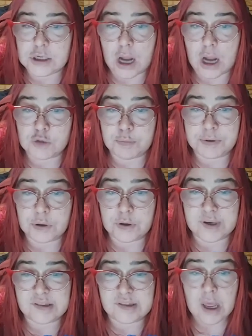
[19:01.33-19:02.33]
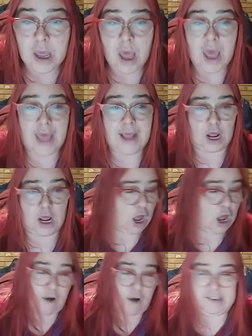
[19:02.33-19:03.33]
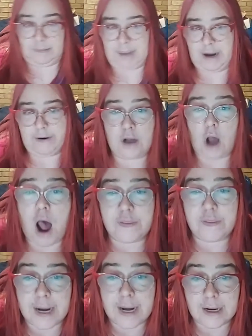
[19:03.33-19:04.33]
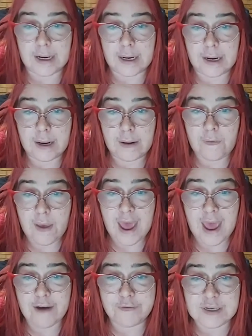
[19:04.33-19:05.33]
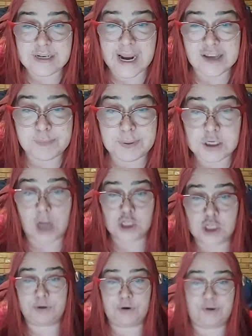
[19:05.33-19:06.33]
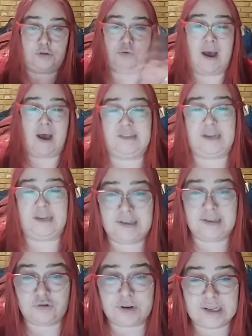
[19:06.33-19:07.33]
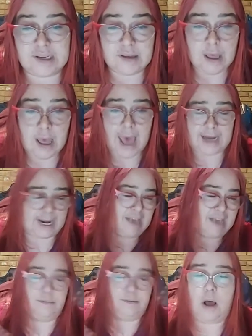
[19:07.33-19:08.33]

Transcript: to entrepreneurs across America on the daily every day I speak to entrepreneurs across industries and I ask them